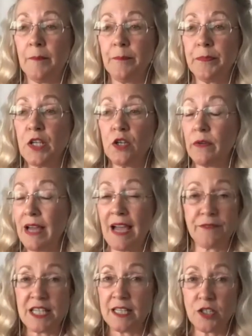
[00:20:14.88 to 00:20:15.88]
you don't have
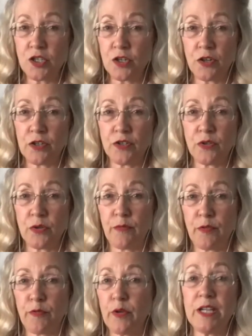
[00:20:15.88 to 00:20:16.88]
to intern or do it
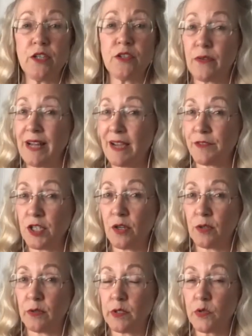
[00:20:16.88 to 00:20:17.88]
for free. You don't have to go
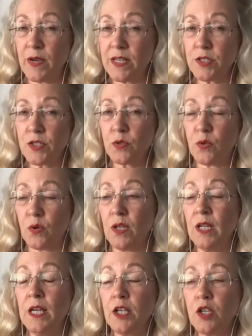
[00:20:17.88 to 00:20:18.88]
to a trade school.
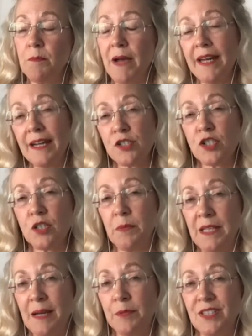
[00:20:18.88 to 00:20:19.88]
You might actually
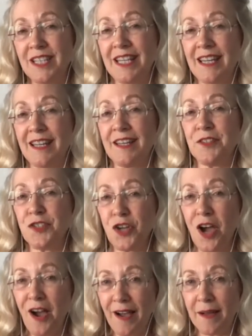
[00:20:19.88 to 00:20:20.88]
be able to get a
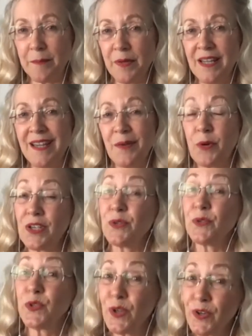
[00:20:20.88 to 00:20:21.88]
job where you
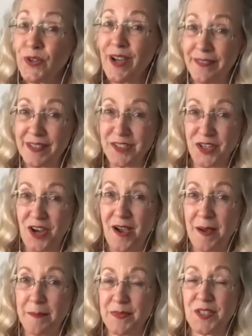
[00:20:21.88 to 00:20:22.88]
learn on the
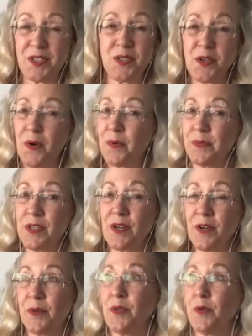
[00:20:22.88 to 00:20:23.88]
job. So you don't,
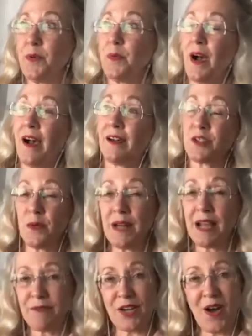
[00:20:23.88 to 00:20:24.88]
don't
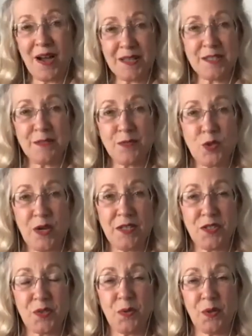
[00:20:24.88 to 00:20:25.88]
have the costs of trade
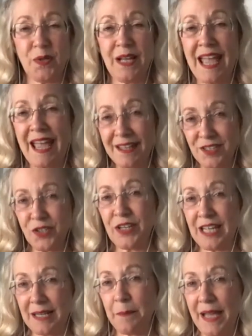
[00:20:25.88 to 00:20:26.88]
school and you're
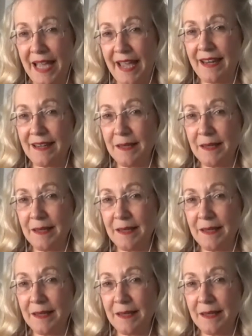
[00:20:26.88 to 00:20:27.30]
getting paid.